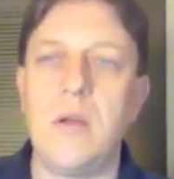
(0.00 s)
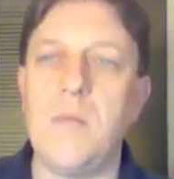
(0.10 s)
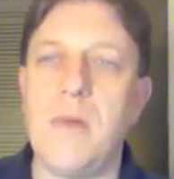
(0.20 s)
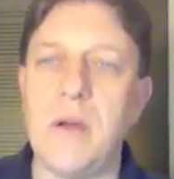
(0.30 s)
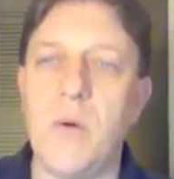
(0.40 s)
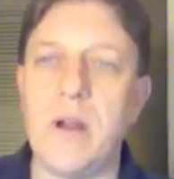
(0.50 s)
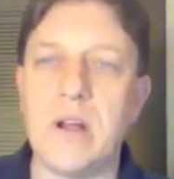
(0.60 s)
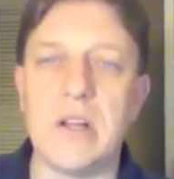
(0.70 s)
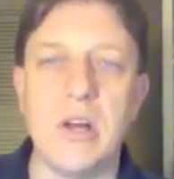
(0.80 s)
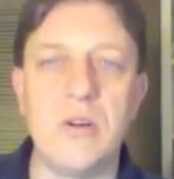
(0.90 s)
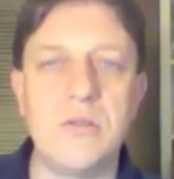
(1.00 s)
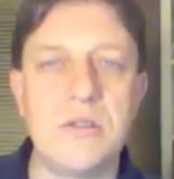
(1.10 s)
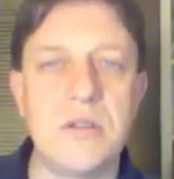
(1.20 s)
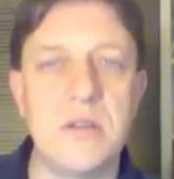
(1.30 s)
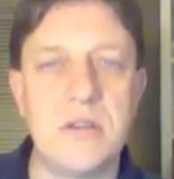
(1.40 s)
You might want to
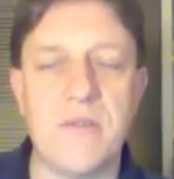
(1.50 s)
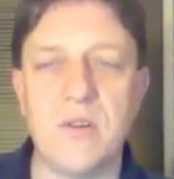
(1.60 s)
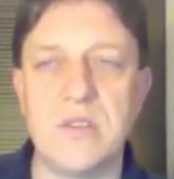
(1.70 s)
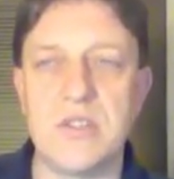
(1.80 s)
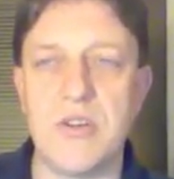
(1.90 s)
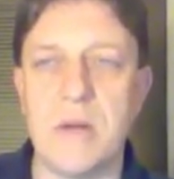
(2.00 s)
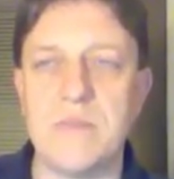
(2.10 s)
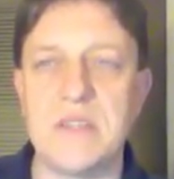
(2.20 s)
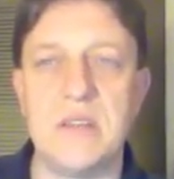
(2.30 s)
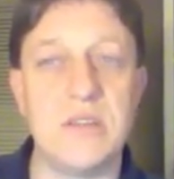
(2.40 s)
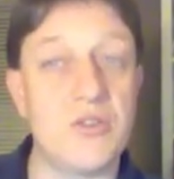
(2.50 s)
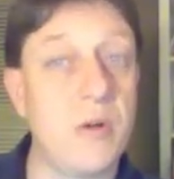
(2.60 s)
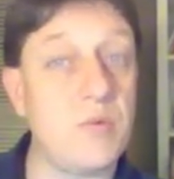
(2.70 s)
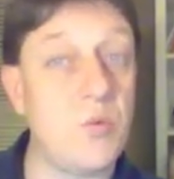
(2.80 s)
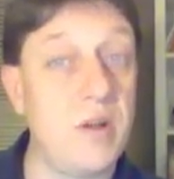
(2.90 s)
close different scripts in the
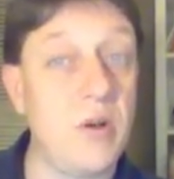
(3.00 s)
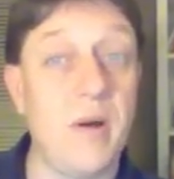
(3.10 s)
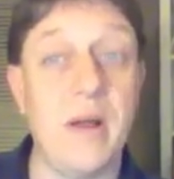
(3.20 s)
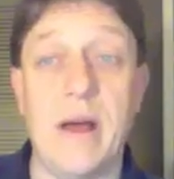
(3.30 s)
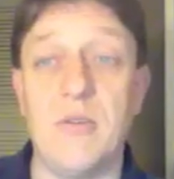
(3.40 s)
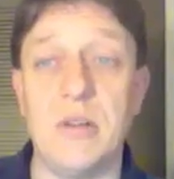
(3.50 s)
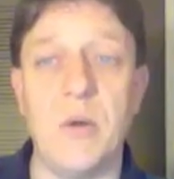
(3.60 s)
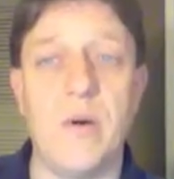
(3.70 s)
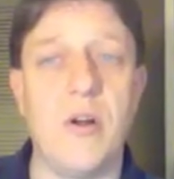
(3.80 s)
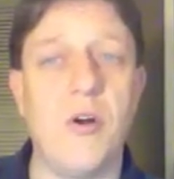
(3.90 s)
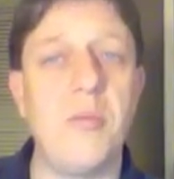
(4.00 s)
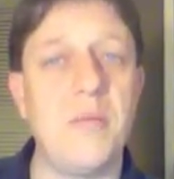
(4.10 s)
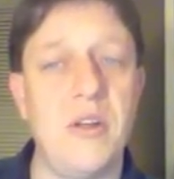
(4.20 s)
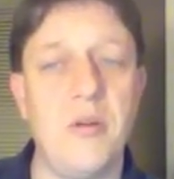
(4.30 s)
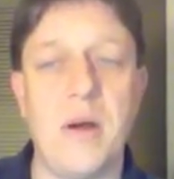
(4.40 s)
script window. I have only one open,
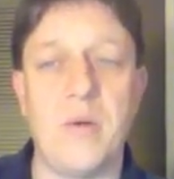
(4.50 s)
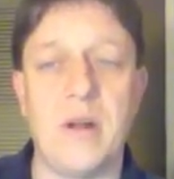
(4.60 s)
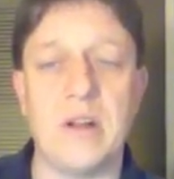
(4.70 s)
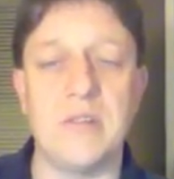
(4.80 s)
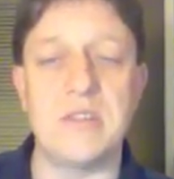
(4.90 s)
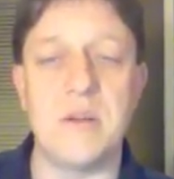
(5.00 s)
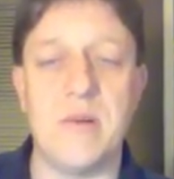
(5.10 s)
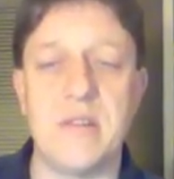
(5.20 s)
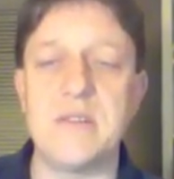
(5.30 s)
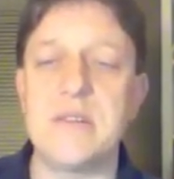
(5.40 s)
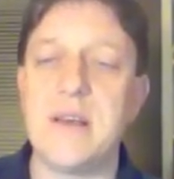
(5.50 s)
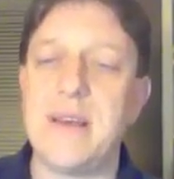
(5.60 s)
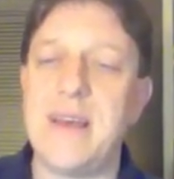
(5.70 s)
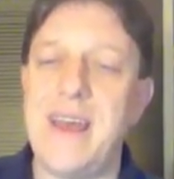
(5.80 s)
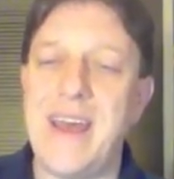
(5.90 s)
but you might want to close some others.
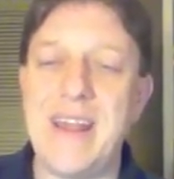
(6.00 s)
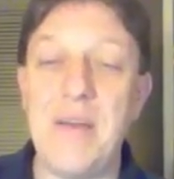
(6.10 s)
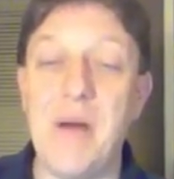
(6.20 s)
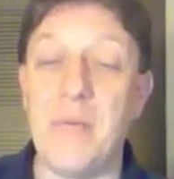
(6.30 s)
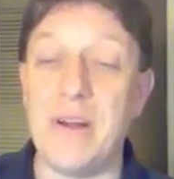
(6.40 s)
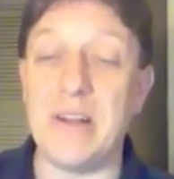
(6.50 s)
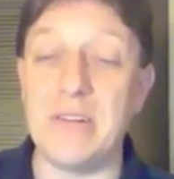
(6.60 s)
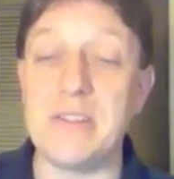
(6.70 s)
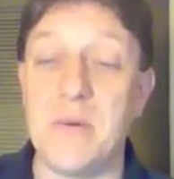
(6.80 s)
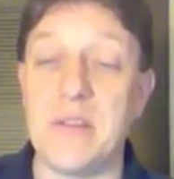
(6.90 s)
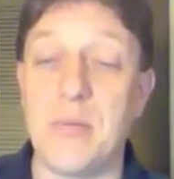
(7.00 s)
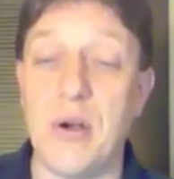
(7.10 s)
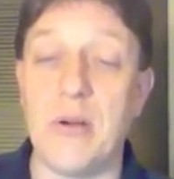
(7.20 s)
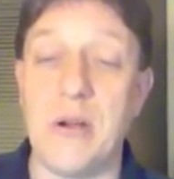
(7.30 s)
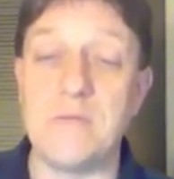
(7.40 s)
And you might want to close some other
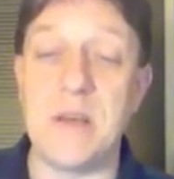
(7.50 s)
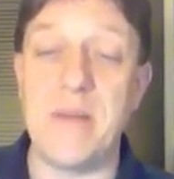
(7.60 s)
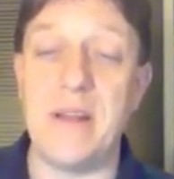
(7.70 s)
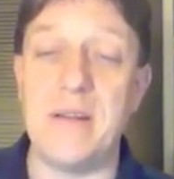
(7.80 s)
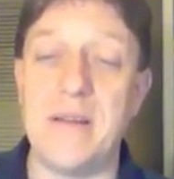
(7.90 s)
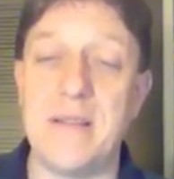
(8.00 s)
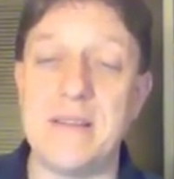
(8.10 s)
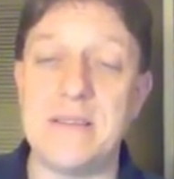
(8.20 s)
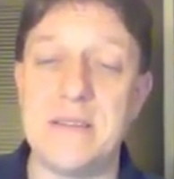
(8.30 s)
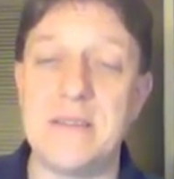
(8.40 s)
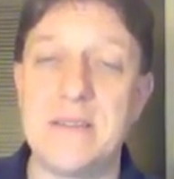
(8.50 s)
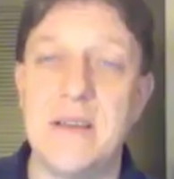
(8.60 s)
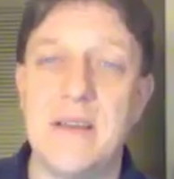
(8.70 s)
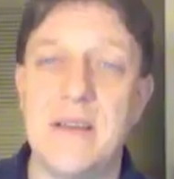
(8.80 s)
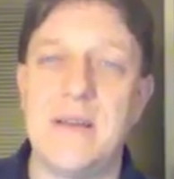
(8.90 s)
programs. I mean, this is